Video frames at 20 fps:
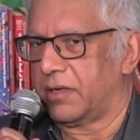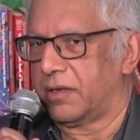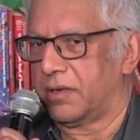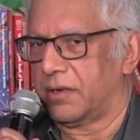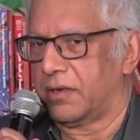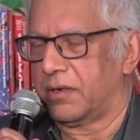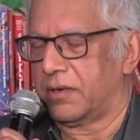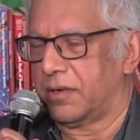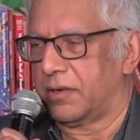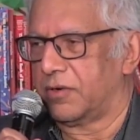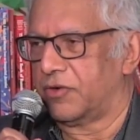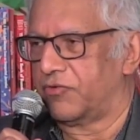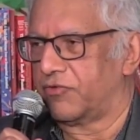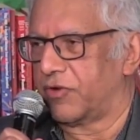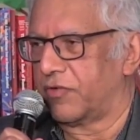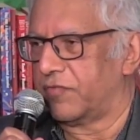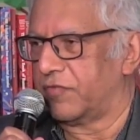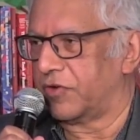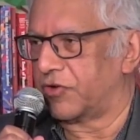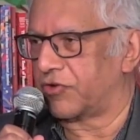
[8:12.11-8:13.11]
and
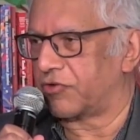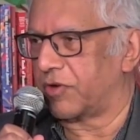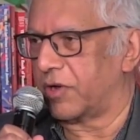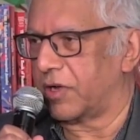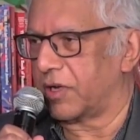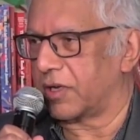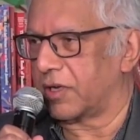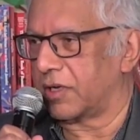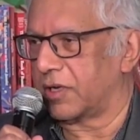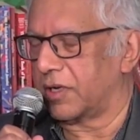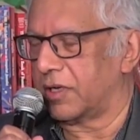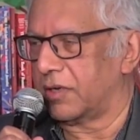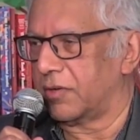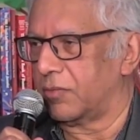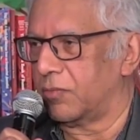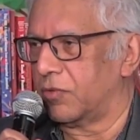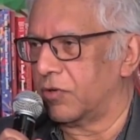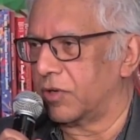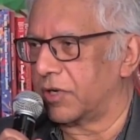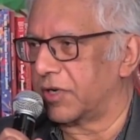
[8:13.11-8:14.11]
drove a truck
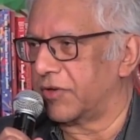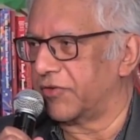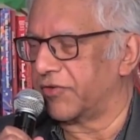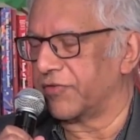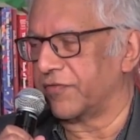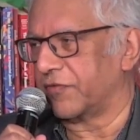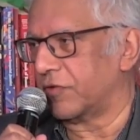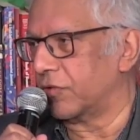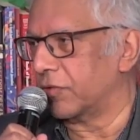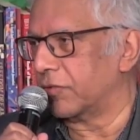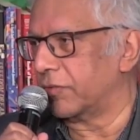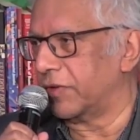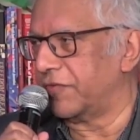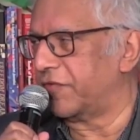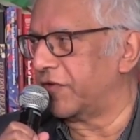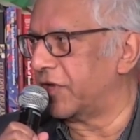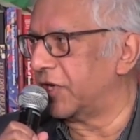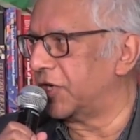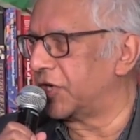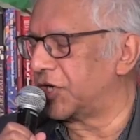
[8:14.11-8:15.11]
and worked as a floor
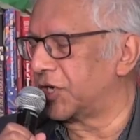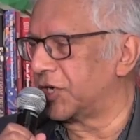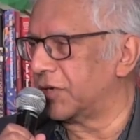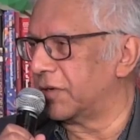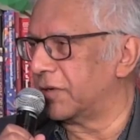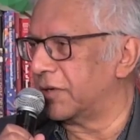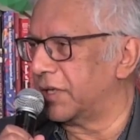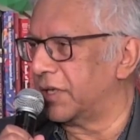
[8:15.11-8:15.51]
refinisher.